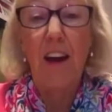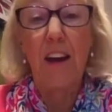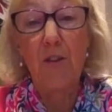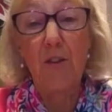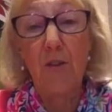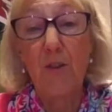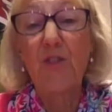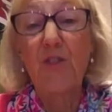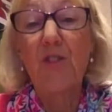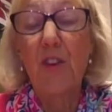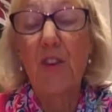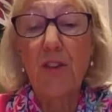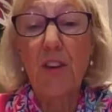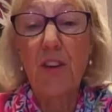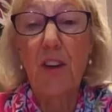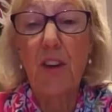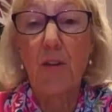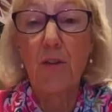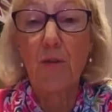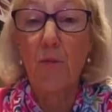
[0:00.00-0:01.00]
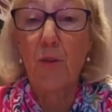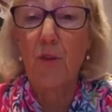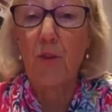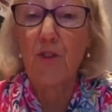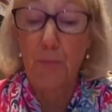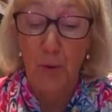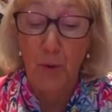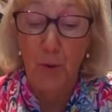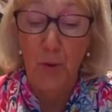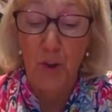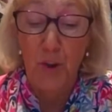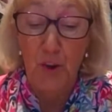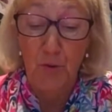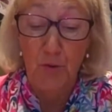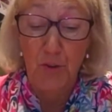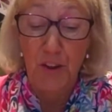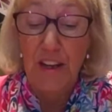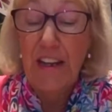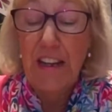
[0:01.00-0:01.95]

and also tell them what support you